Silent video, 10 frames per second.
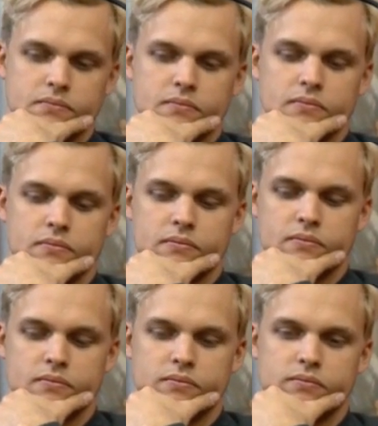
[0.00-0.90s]

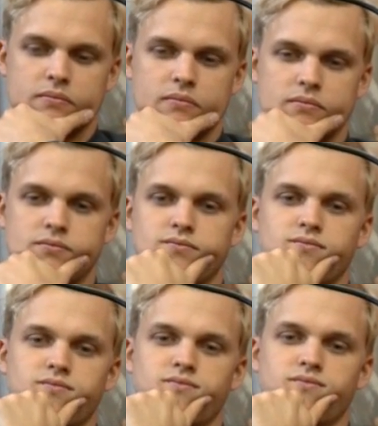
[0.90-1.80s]

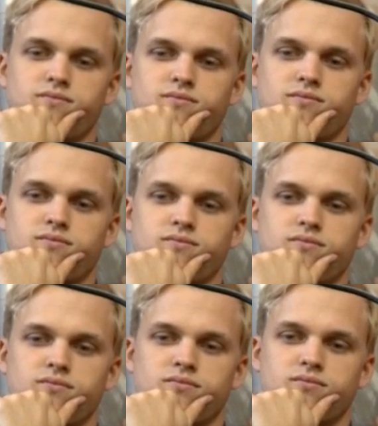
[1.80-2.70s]

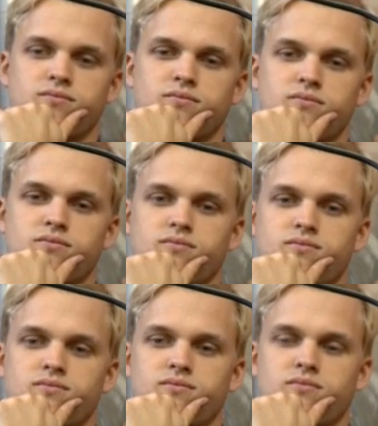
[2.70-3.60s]

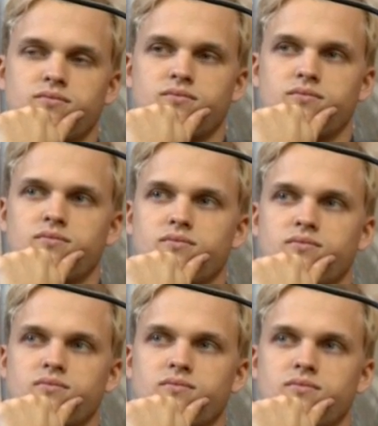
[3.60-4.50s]

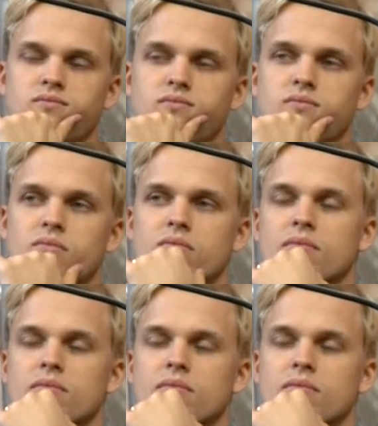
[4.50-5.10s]
No words are spoken by the person on screen.